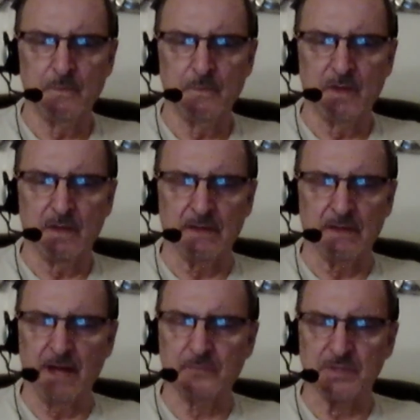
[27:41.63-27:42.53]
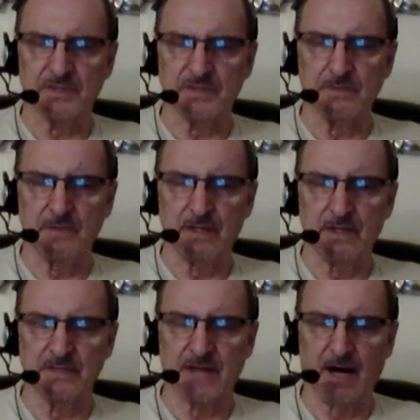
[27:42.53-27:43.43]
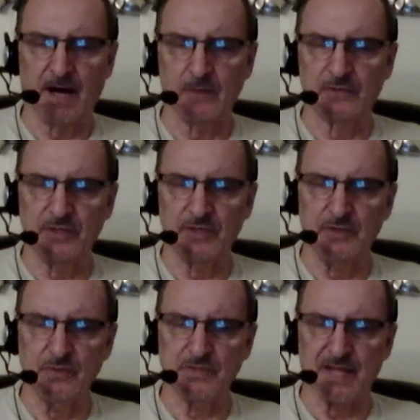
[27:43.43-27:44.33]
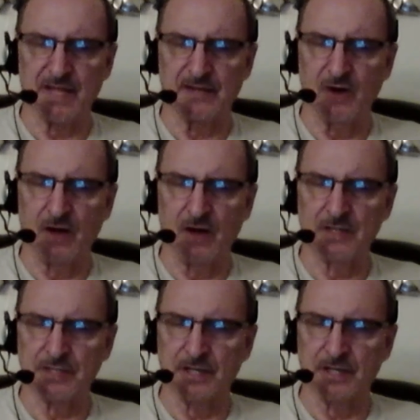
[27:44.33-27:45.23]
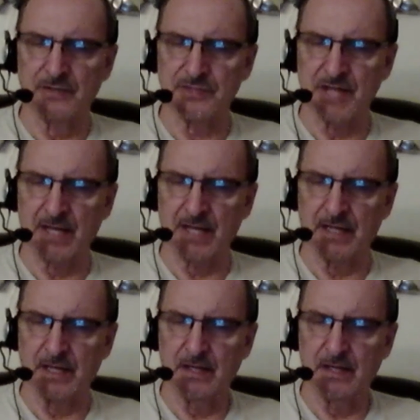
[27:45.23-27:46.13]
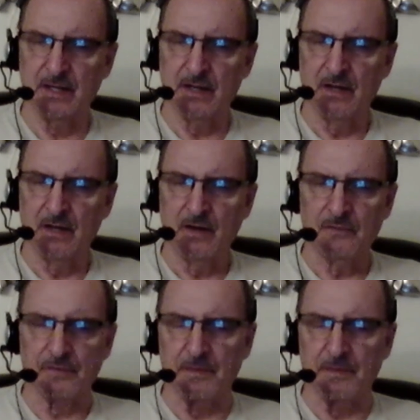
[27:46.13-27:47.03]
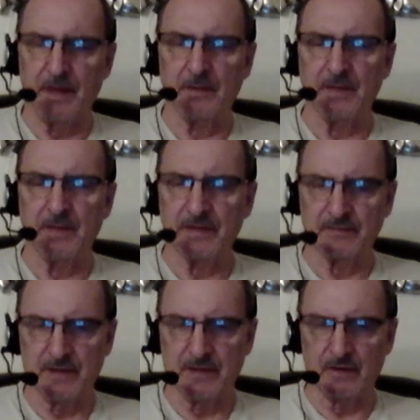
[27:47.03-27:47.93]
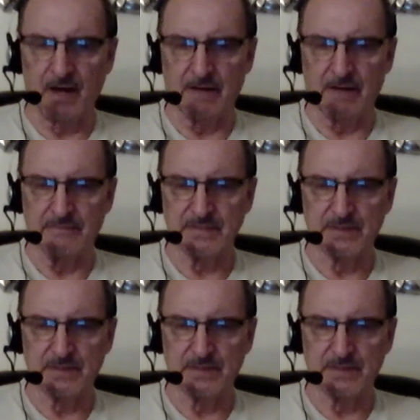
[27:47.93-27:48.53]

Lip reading: And that wisdom is how to use that knowledge and understanding for the betterment of their lives.